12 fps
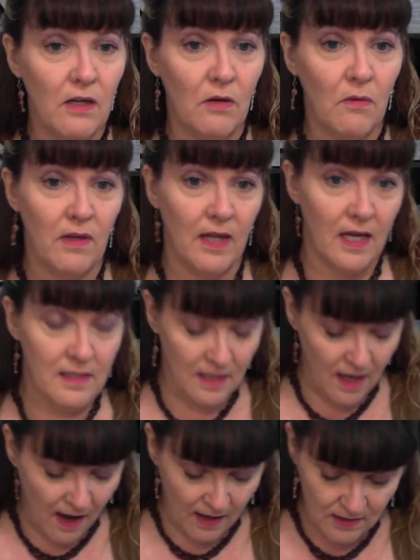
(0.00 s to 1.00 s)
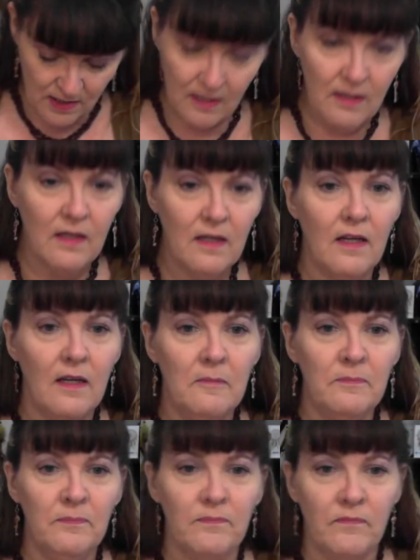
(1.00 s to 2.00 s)
you know where that's at.
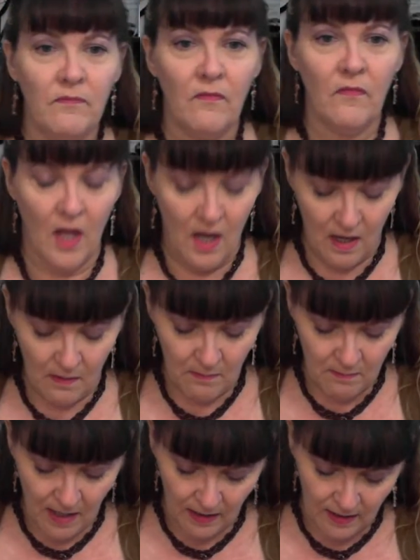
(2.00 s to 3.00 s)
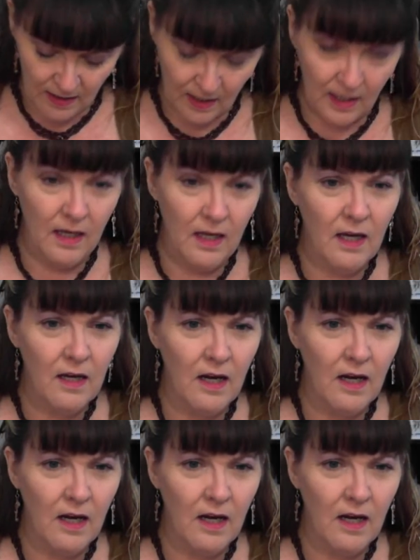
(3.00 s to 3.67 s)
Melanie,